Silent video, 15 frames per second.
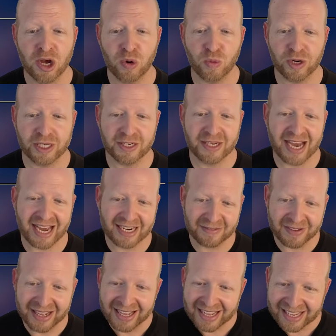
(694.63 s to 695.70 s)
where you kind
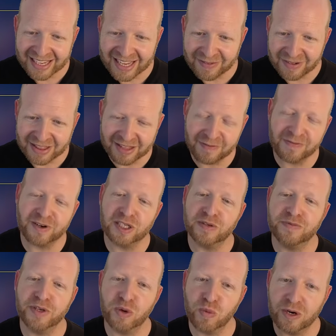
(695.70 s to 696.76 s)
of give it the first
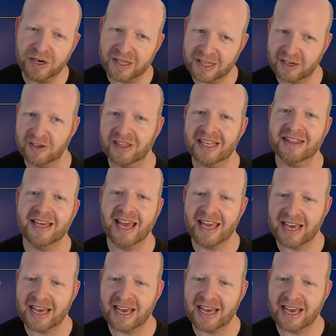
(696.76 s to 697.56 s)
few words and you let the